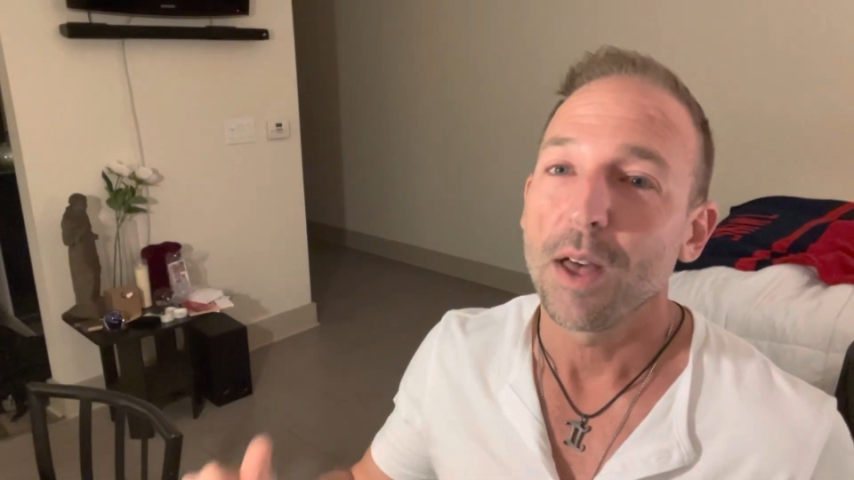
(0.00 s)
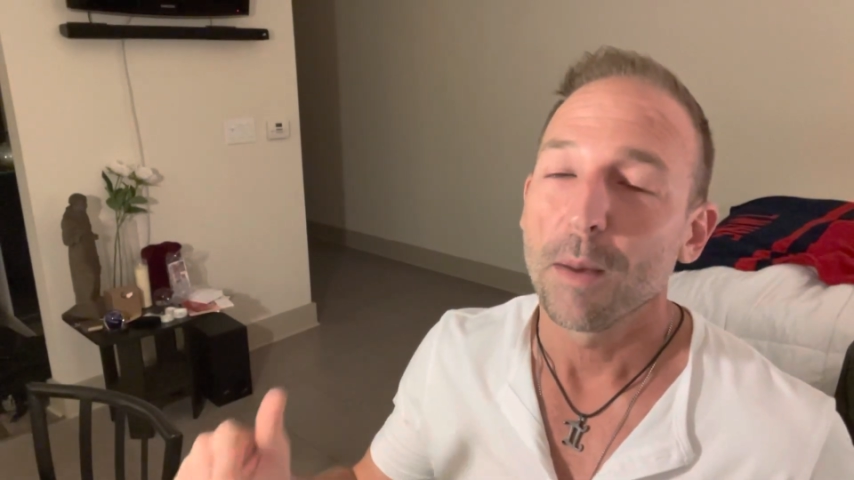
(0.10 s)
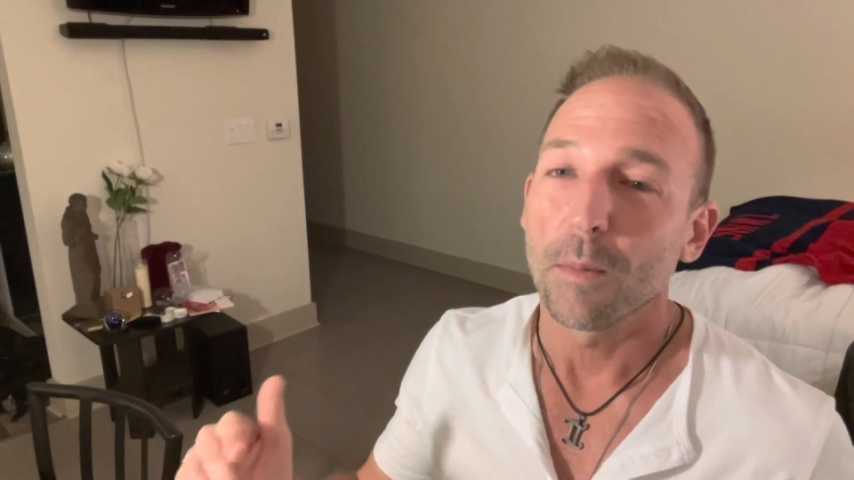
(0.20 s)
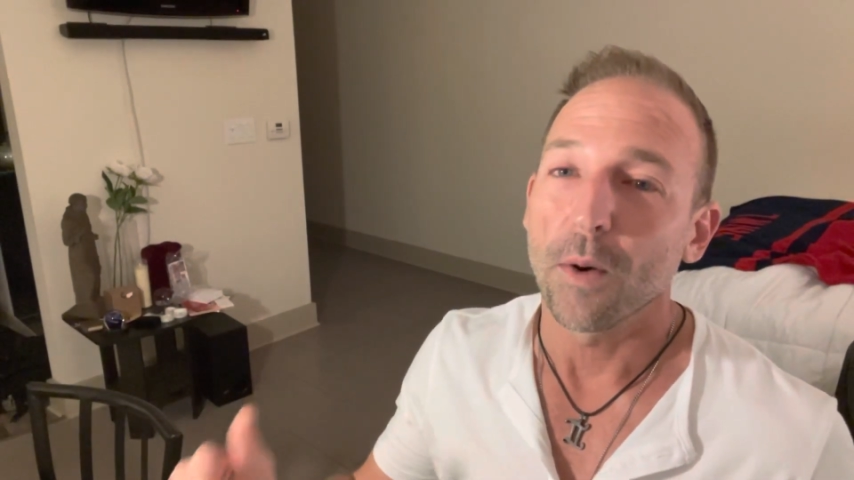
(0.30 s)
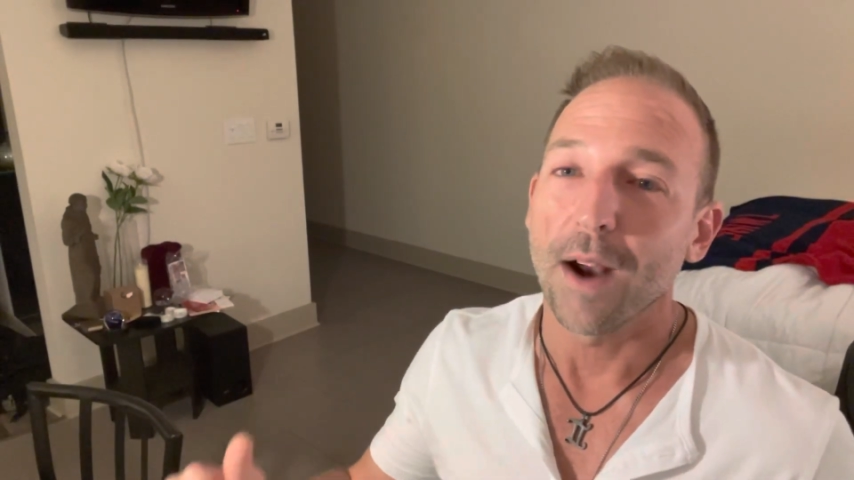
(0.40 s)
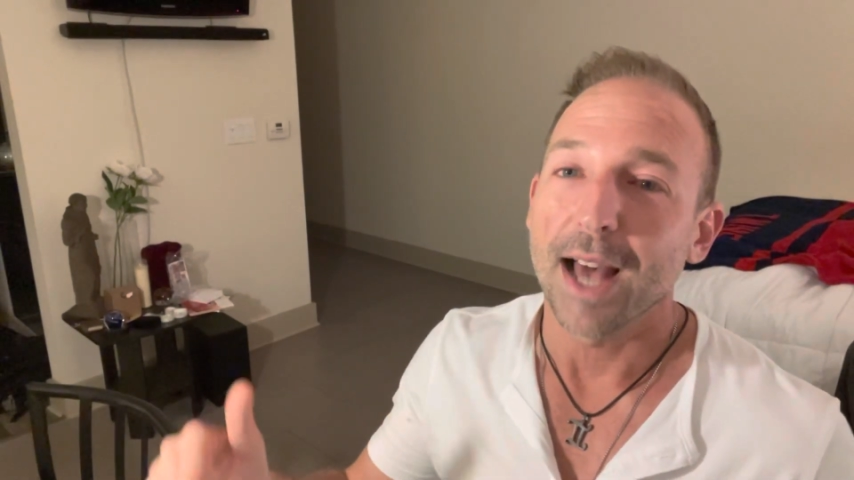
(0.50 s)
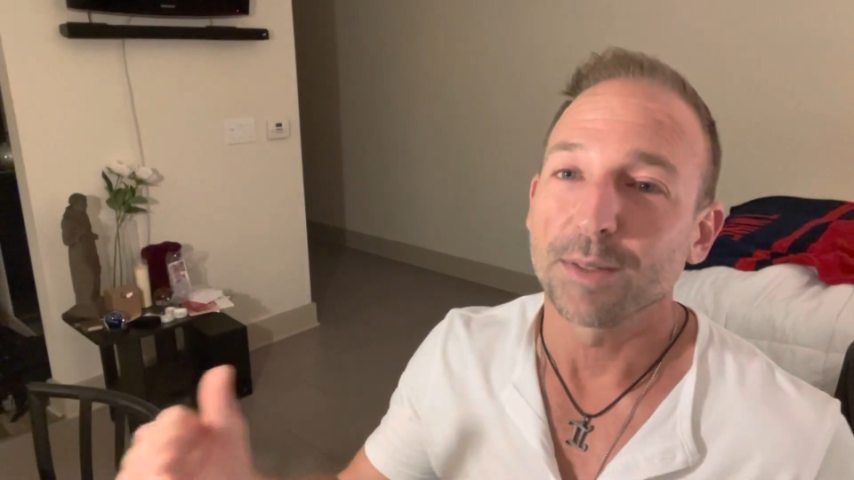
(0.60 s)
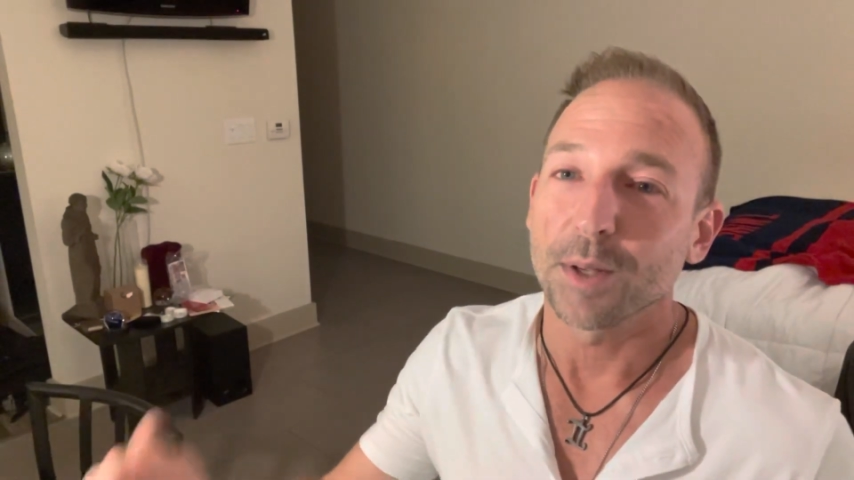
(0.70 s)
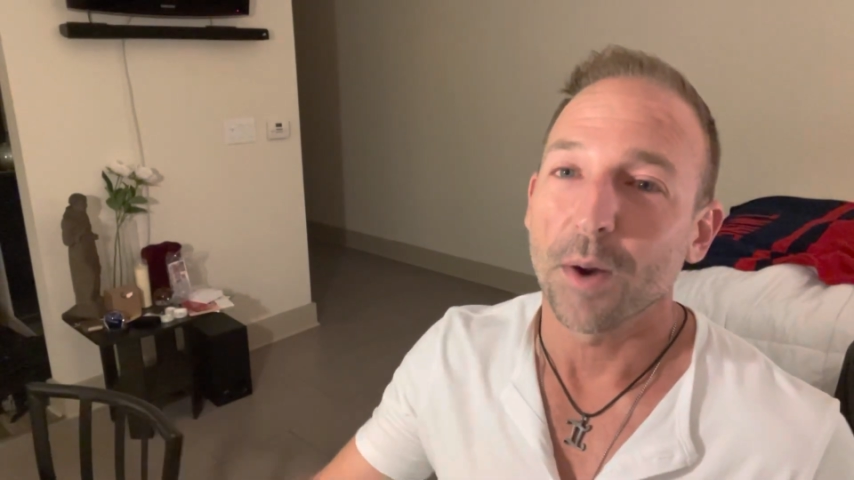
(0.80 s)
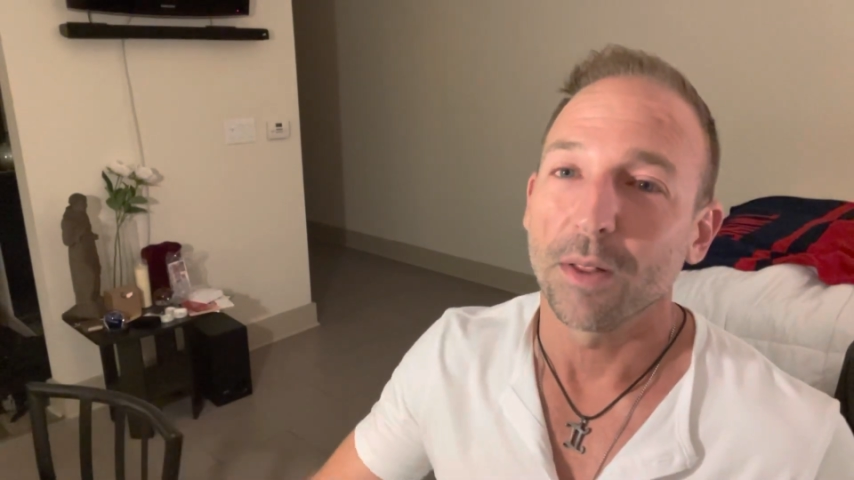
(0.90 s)
more as
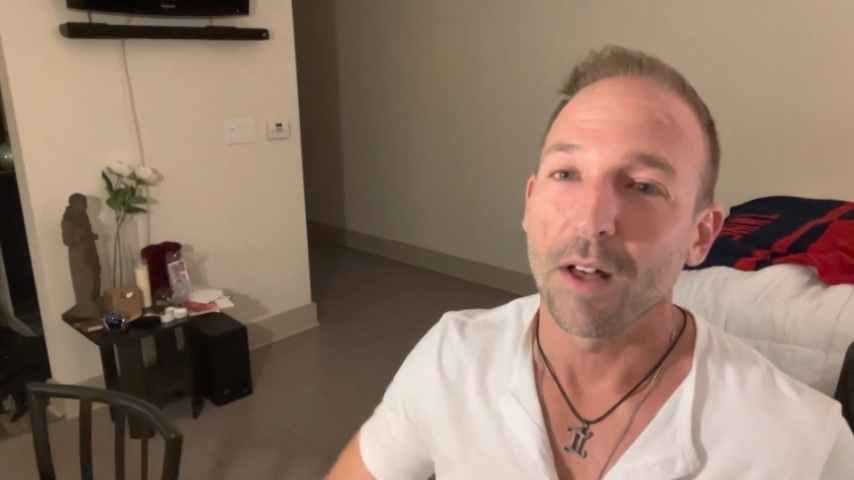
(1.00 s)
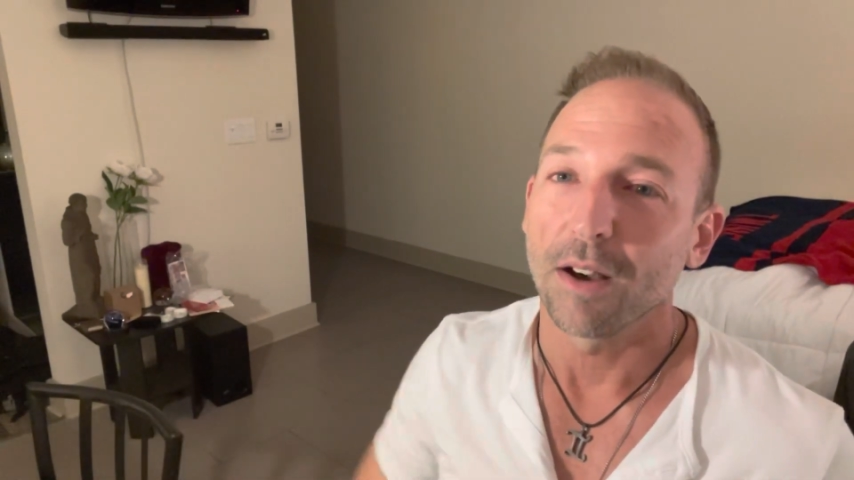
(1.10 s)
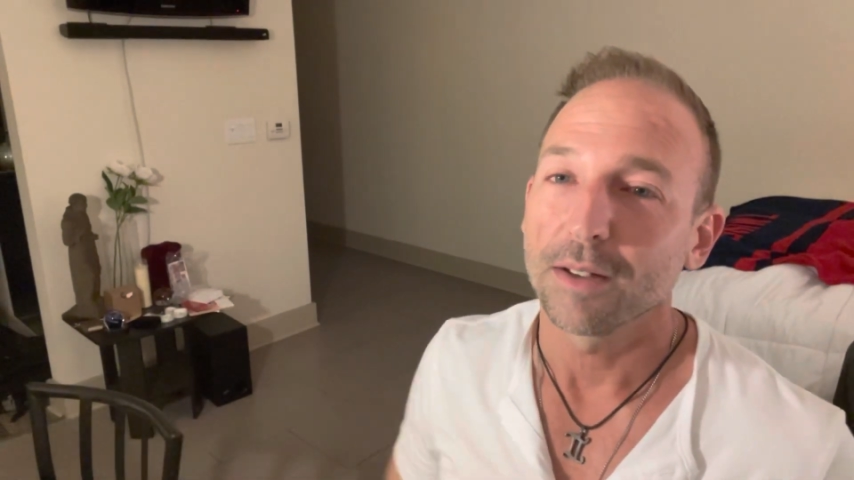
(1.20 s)
we go along.